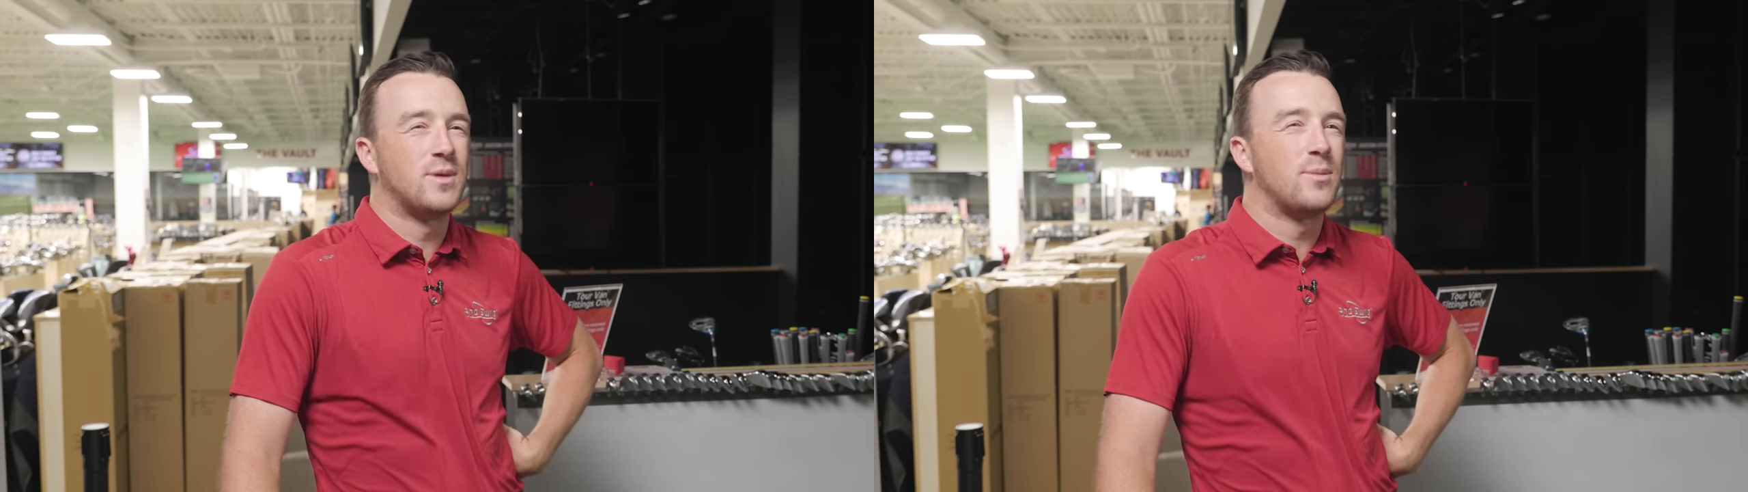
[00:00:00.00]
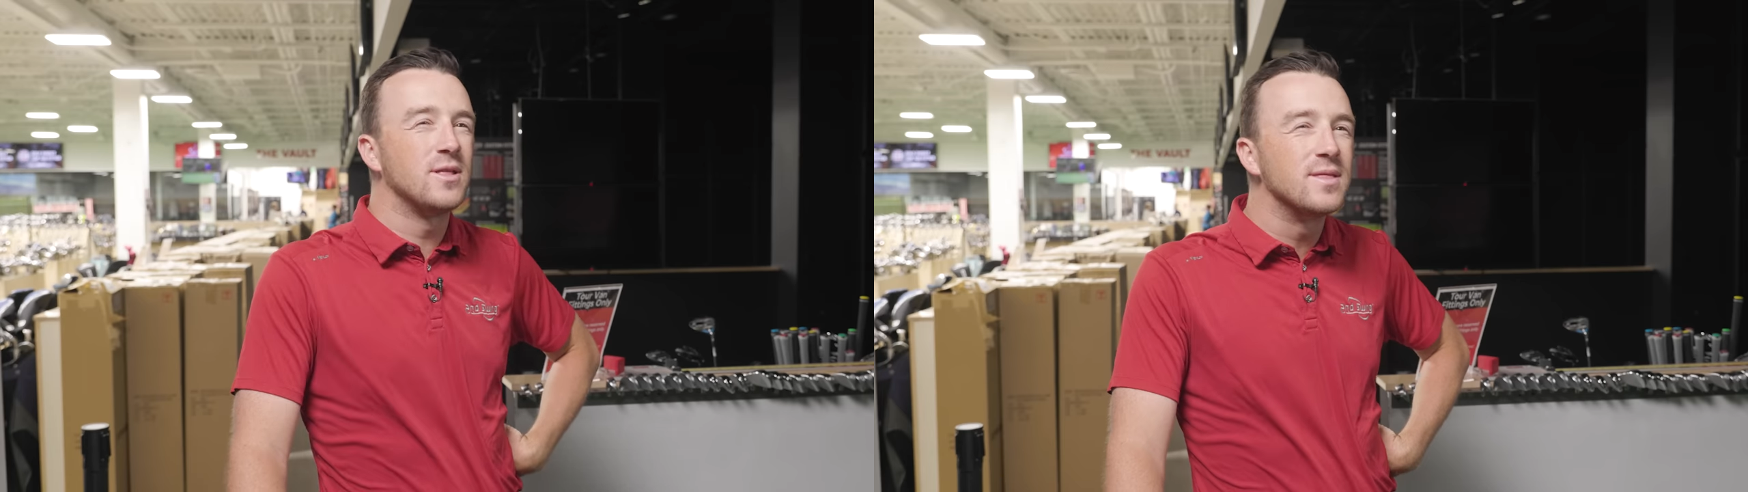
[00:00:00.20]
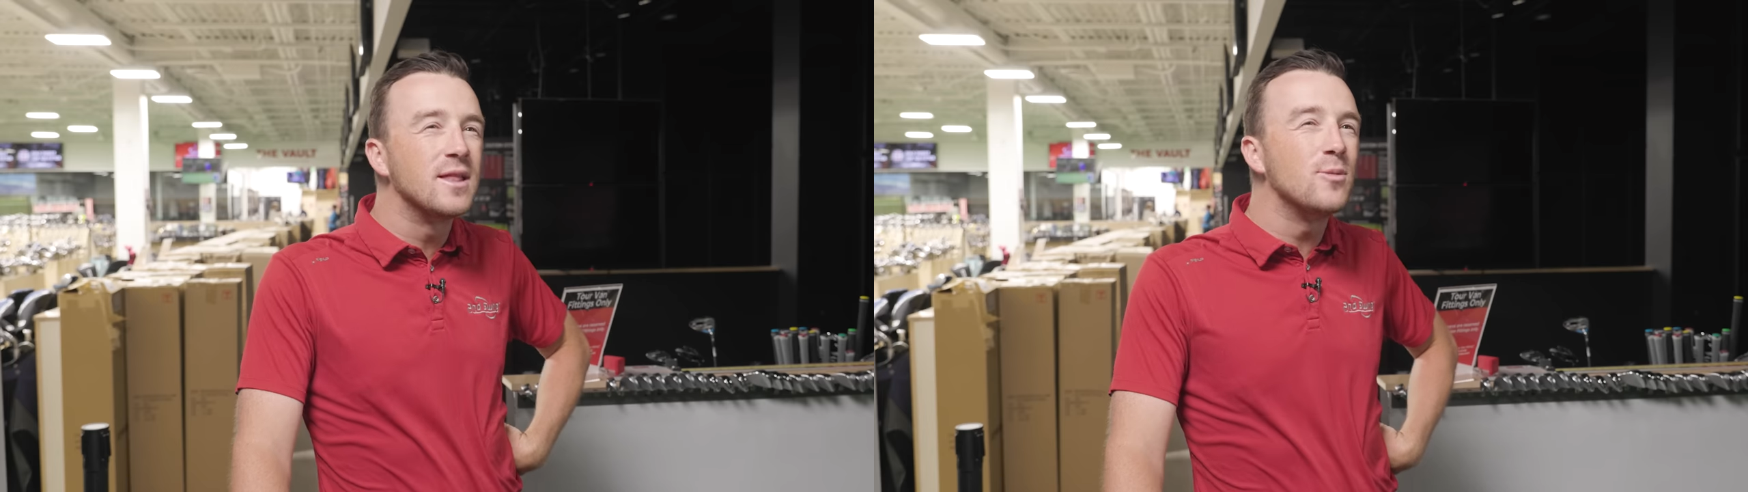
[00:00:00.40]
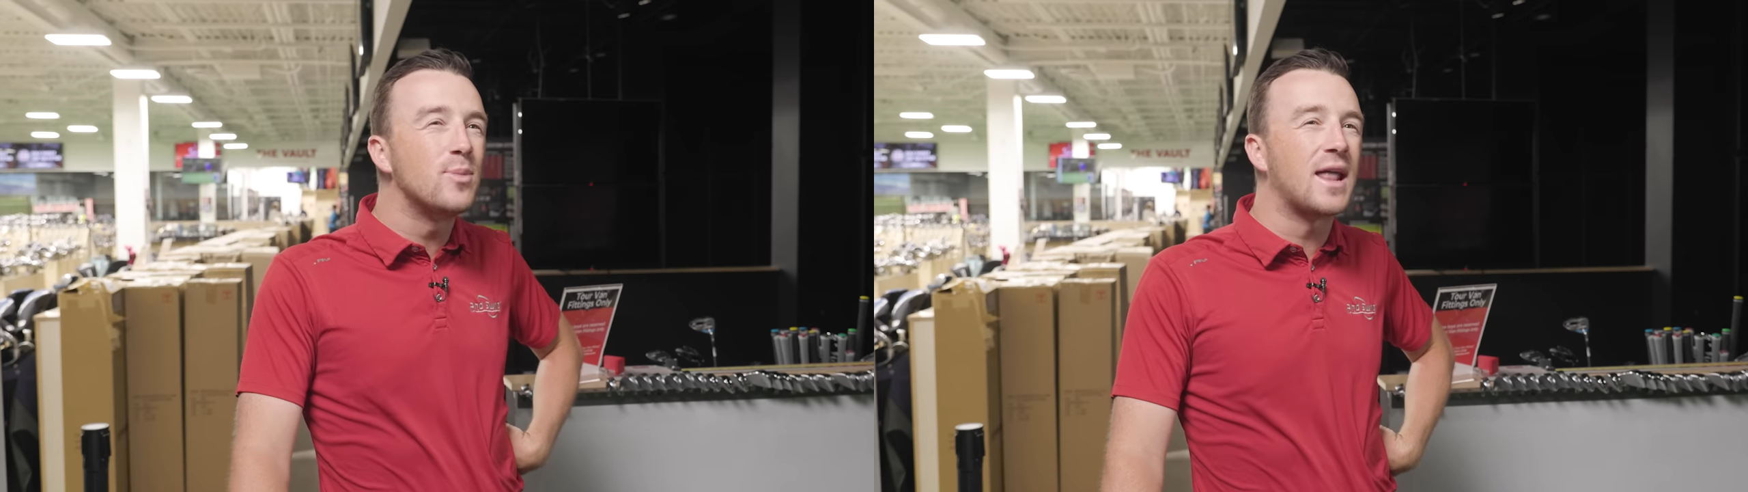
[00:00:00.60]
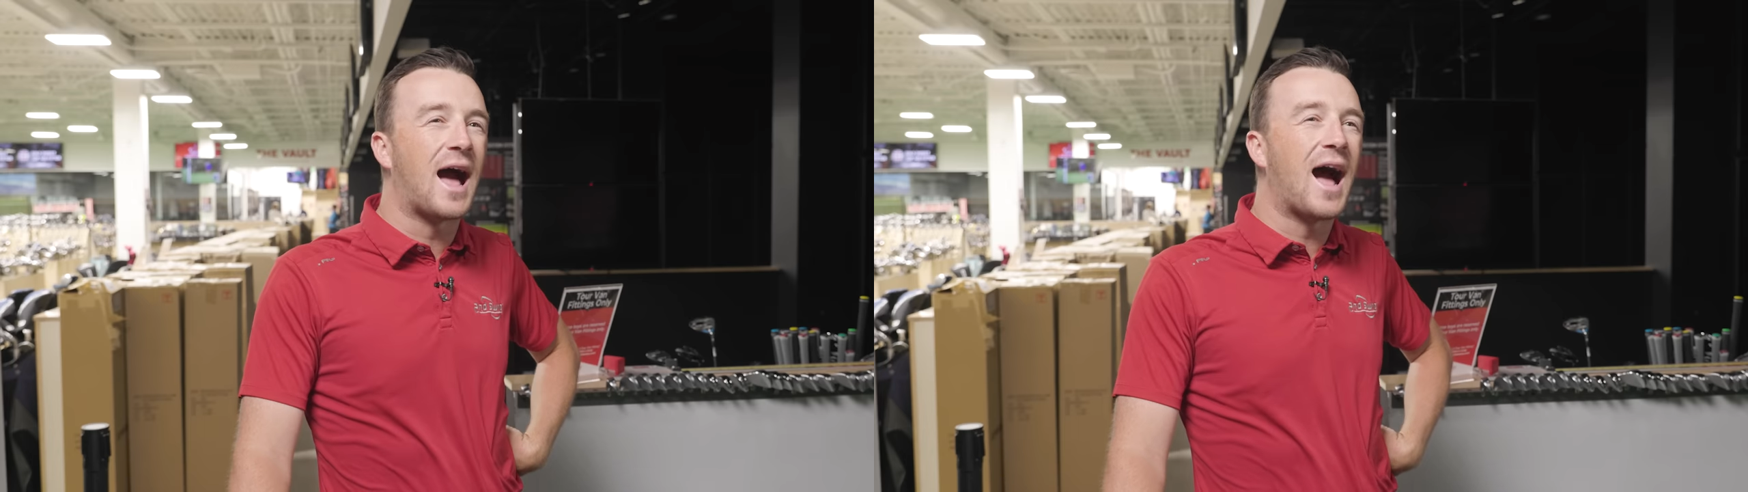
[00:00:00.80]
maybe a little
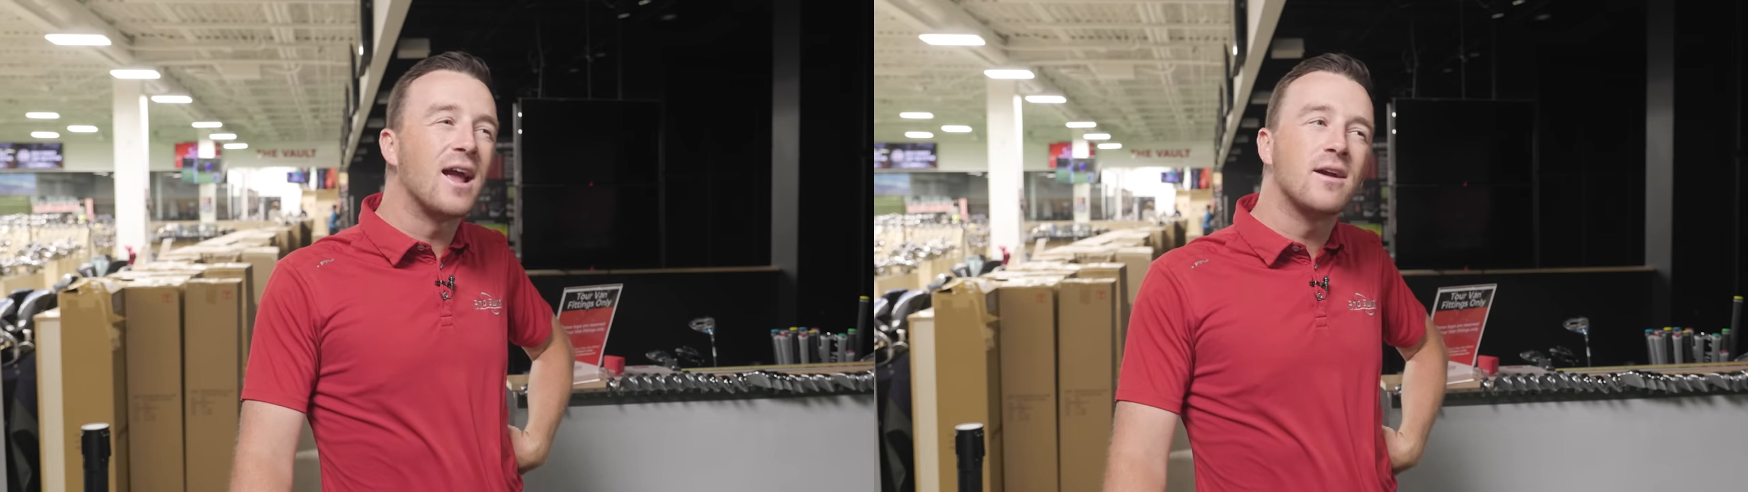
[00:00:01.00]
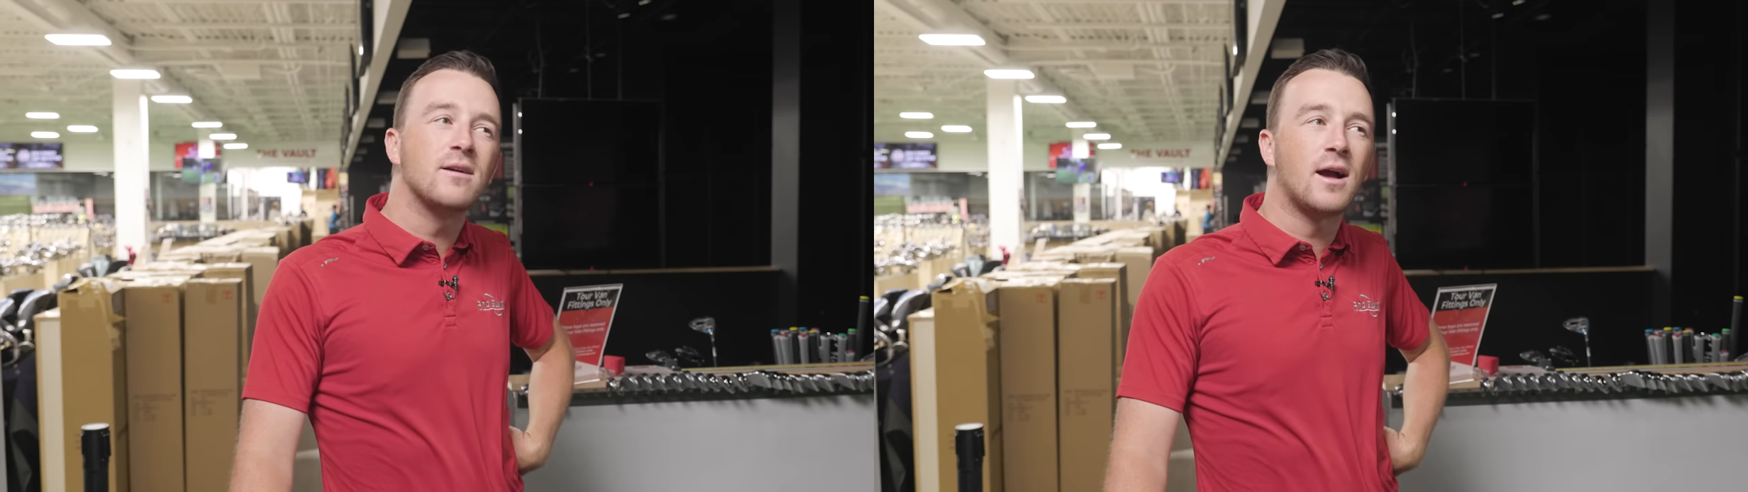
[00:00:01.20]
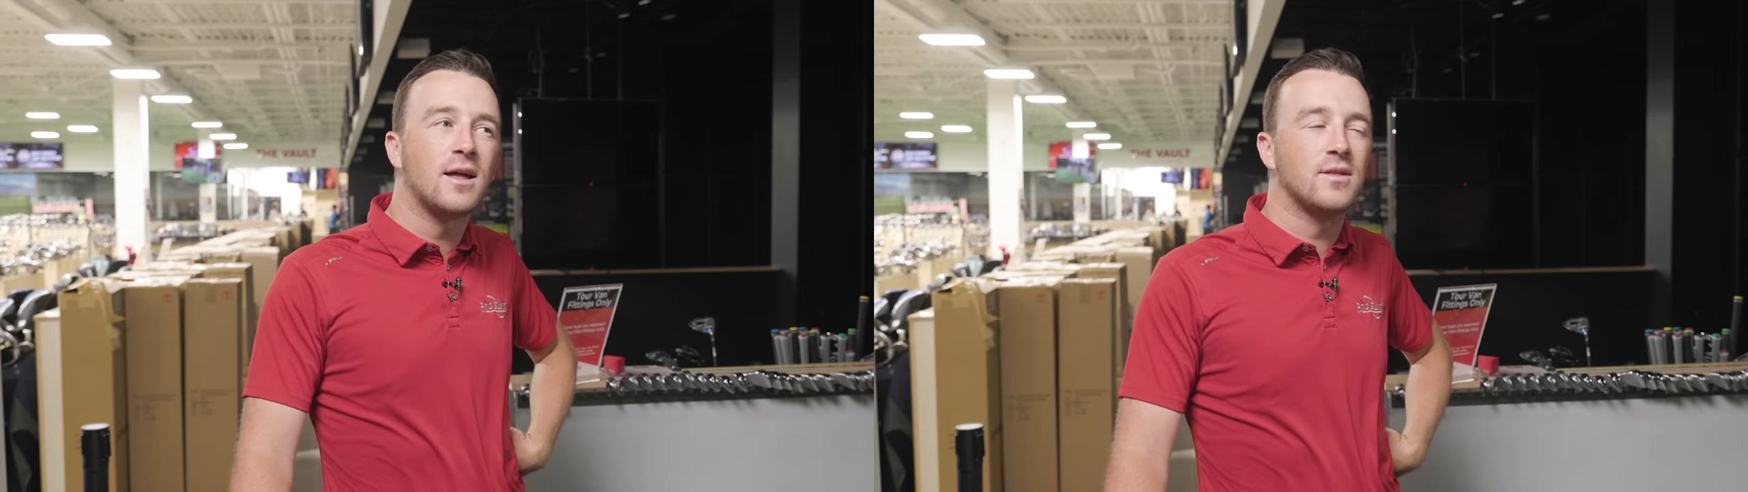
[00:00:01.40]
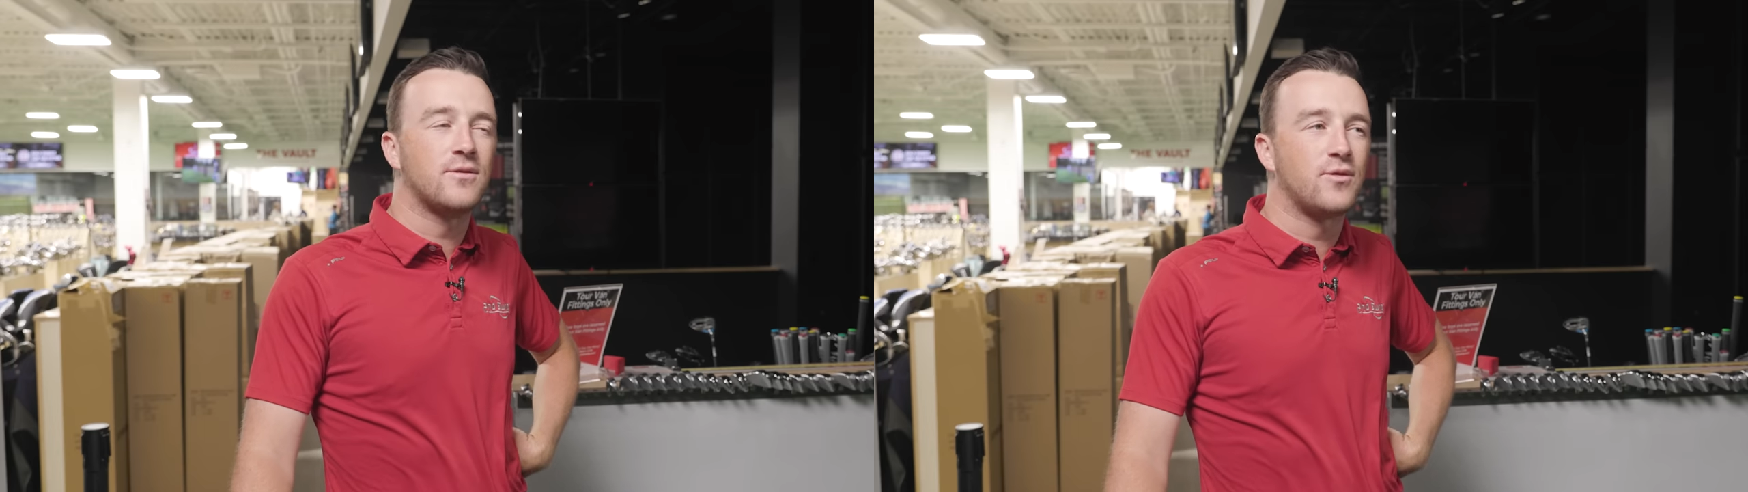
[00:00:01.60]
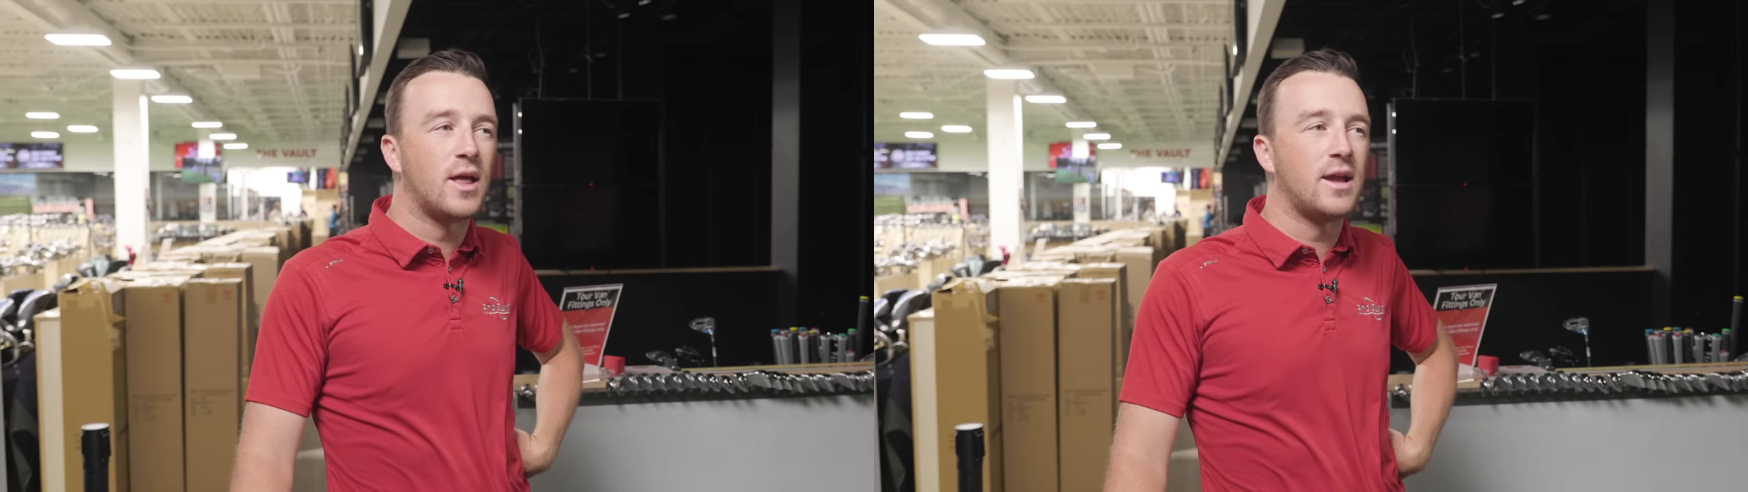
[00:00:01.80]
bit higher on the
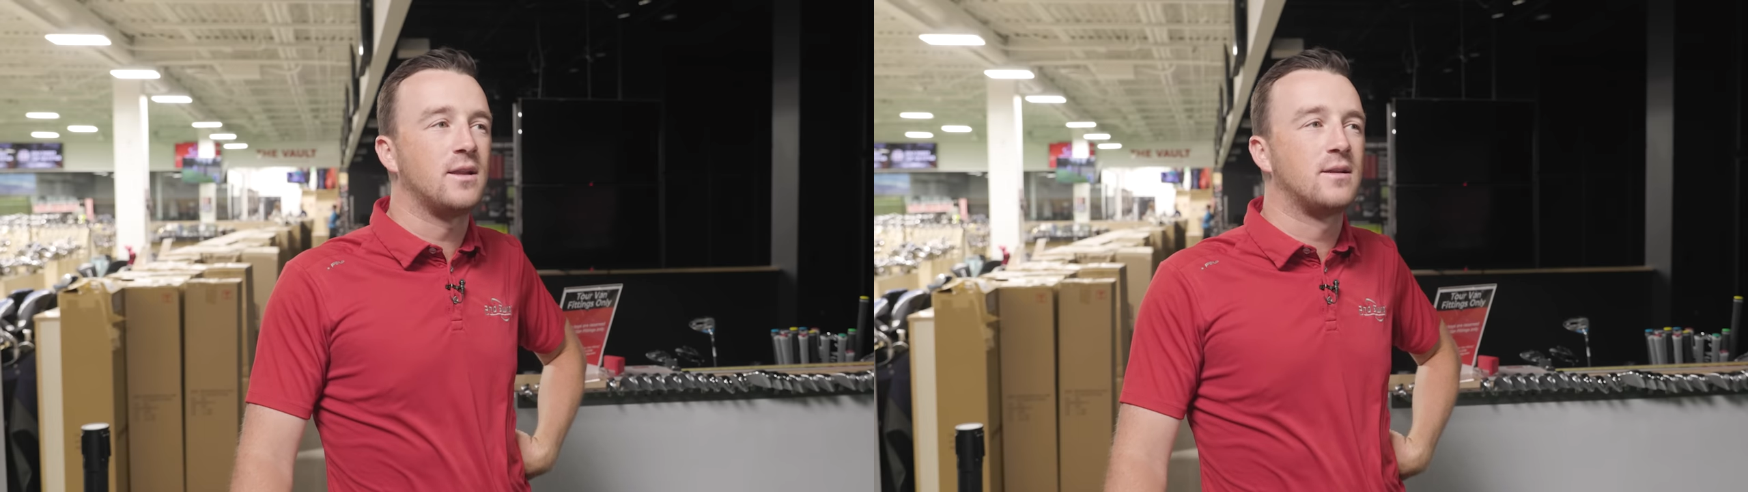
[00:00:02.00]
flight.